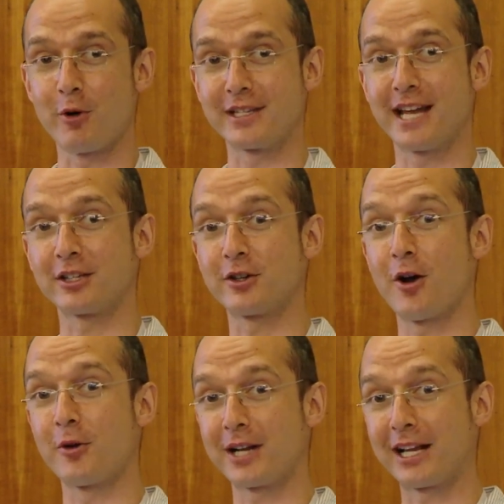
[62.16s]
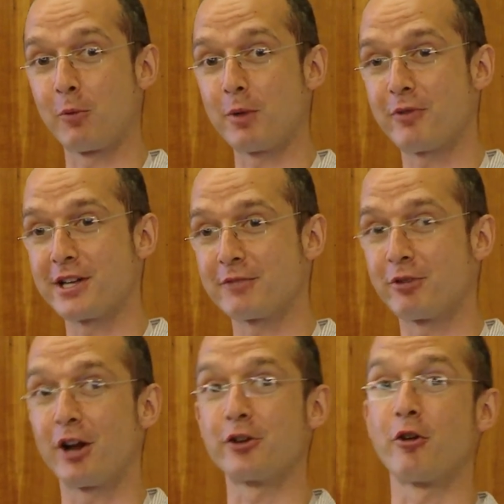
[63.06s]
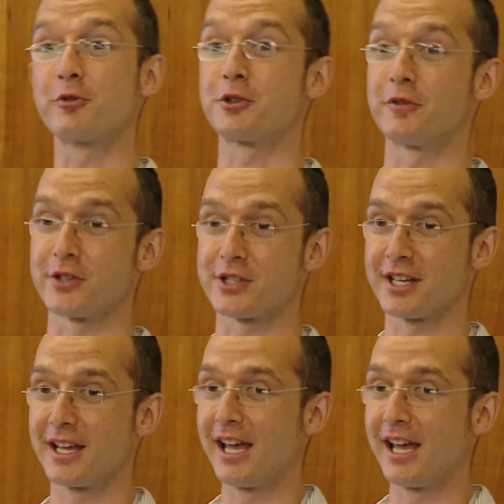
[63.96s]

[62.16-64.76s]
or you can take the code, kind of like WordPress, and run it on your own servers.